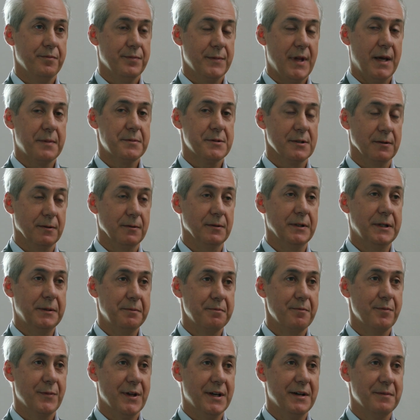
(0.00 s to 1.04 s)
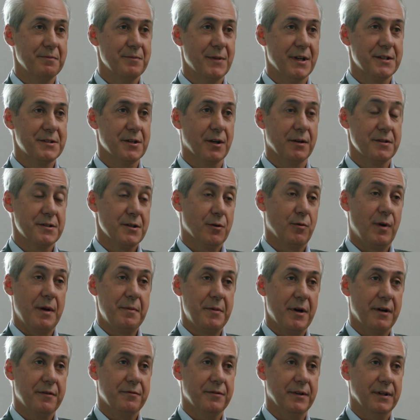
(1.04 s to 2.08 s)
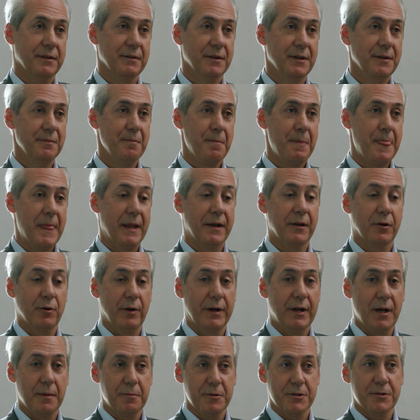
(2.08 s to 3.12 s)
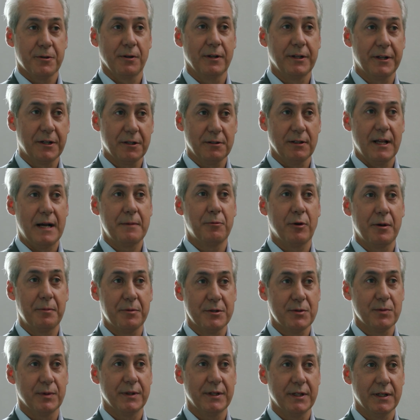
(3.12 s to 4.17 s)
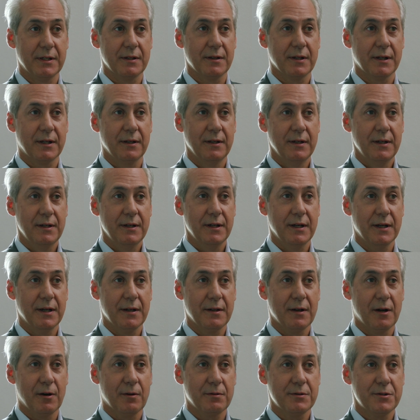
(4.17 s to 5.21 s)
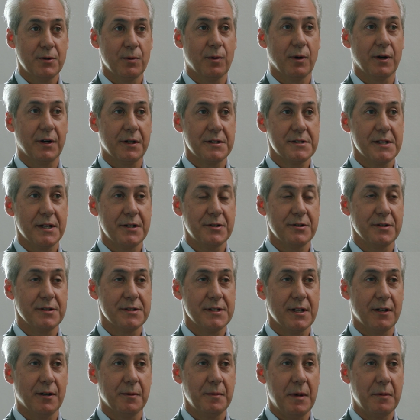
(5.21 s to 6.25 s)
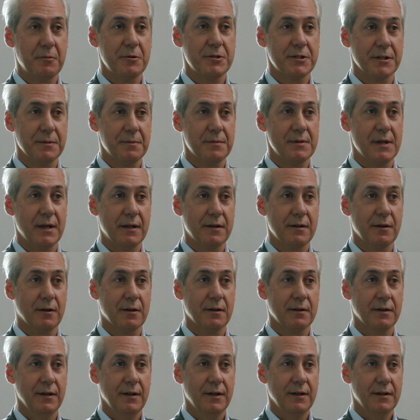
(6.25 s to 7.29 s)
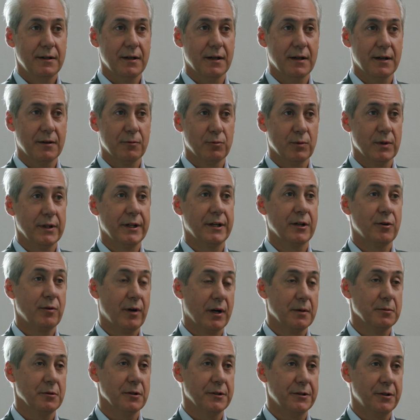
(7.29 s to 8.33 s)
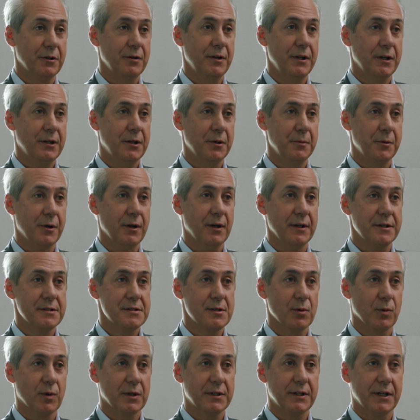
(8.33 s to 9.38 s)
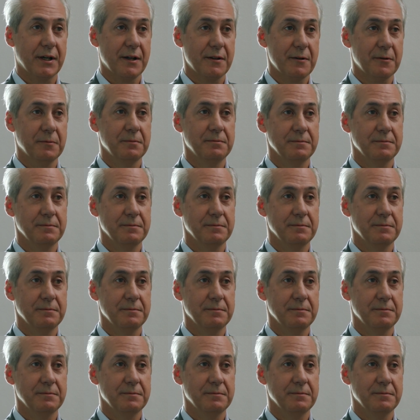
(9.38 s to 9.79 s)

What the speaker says: Absolutely. Yeah, it's a great benefit and a great opportunity to collaborate between our two organizations and our membership and our really incredible and unique communities to work together.